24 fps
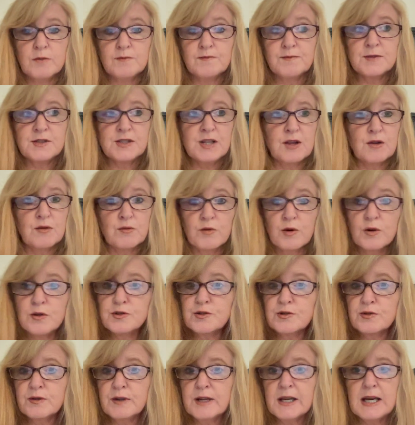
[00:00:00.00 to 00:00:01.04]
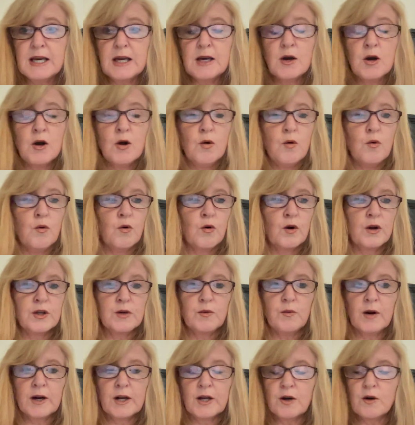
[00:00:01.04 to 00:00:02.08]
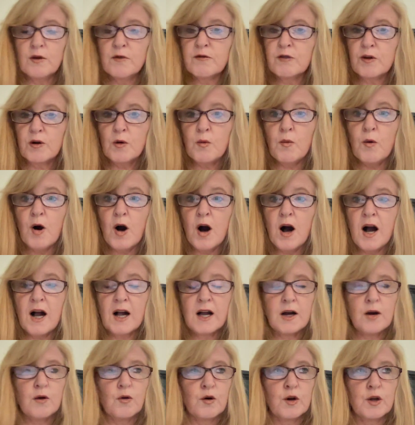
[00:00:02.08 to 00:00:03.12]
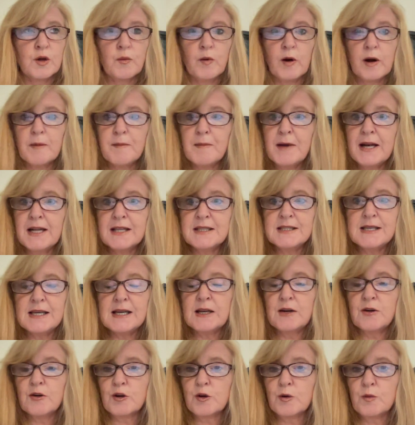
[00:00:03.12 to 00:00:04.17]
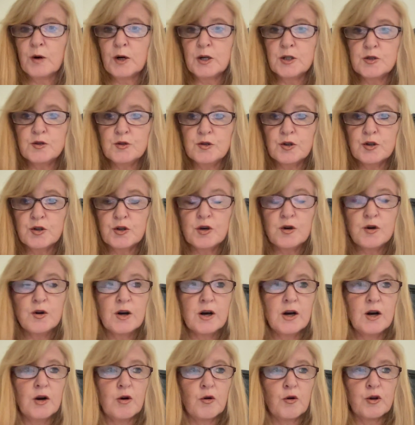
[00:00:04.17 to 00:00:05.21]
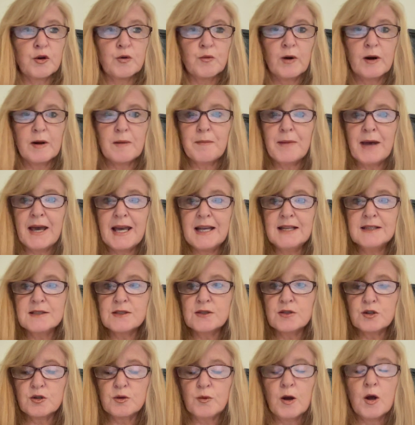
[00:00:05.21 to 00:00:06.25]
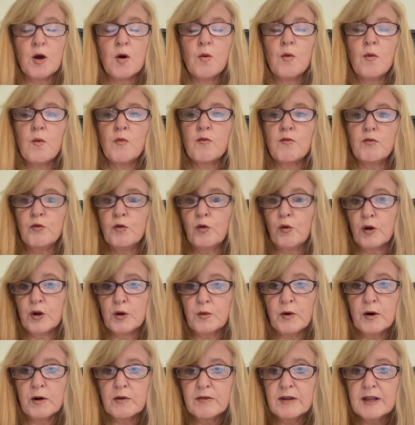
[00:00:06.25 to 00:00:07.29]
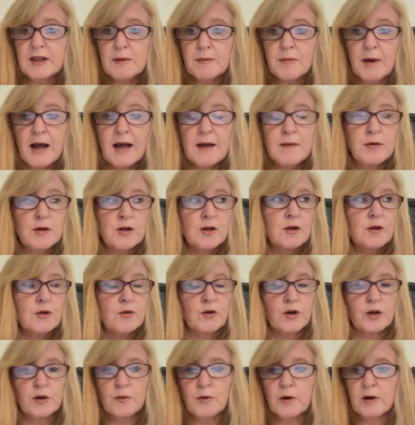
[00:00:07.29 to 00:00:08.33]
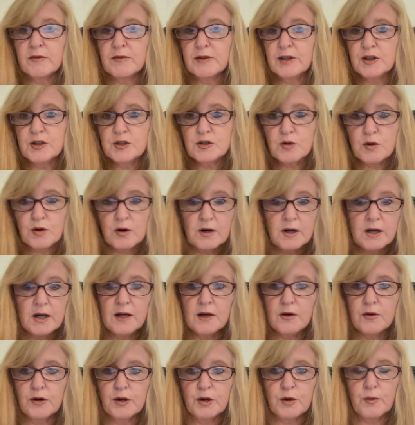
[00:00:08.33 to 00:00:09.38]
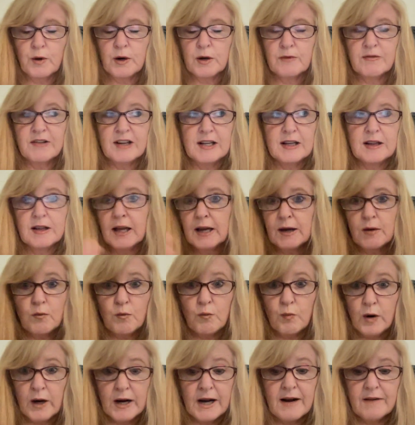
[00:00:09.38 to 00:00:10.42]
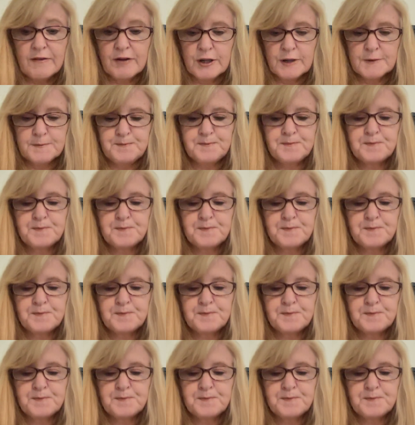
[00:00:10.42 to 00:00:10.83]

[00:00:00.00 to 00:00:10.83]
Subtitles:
say the rosary, or you want to go for a walk, or you want to meditate, or you want to do your yoga, or you want to paint, or you want to read the Bible, or you want to read the Torah, or you want to read whatever.